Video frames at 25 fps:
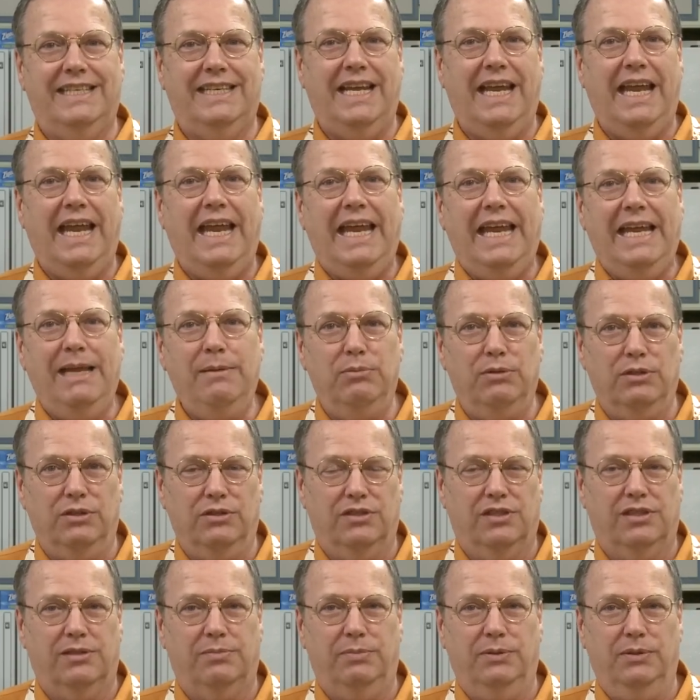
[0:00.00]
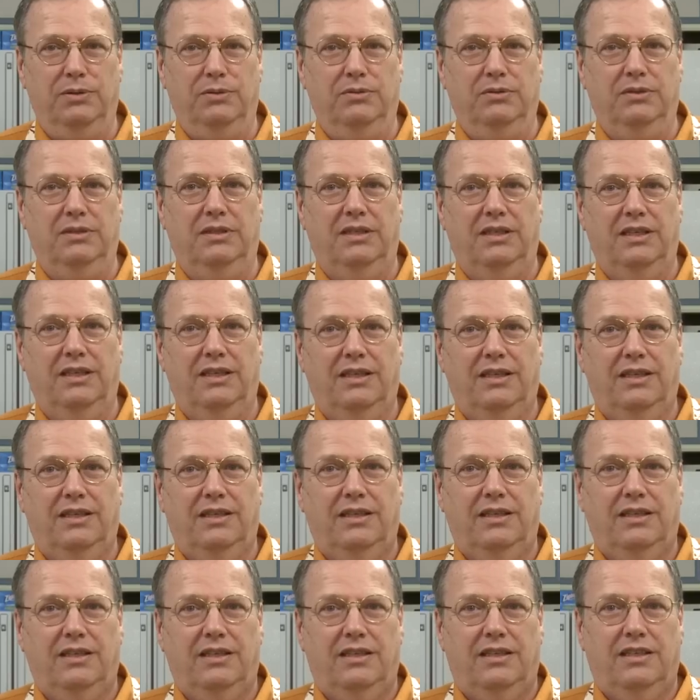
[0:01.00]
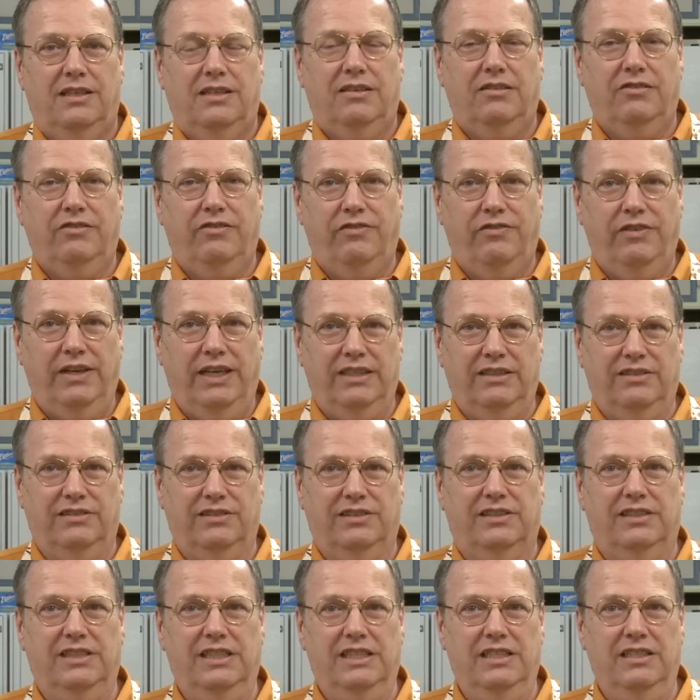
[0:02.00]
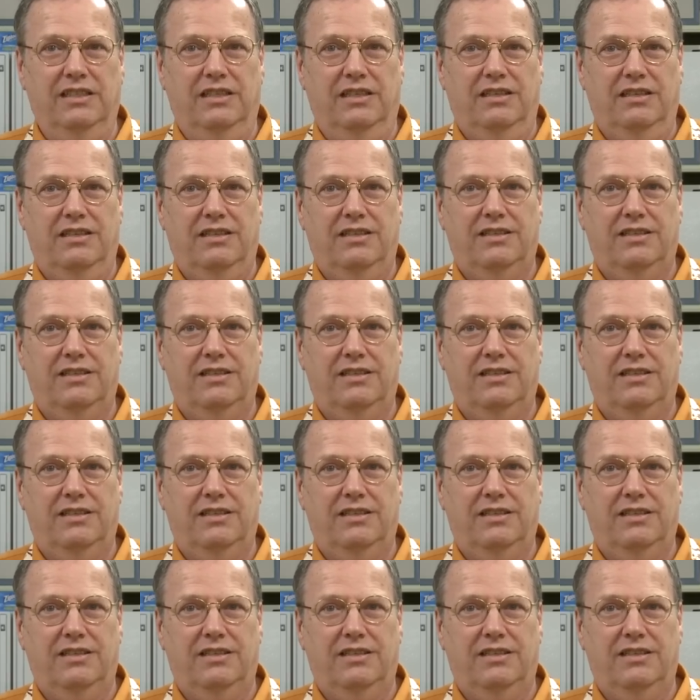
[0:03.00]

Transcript: tablespoon of fennel seed.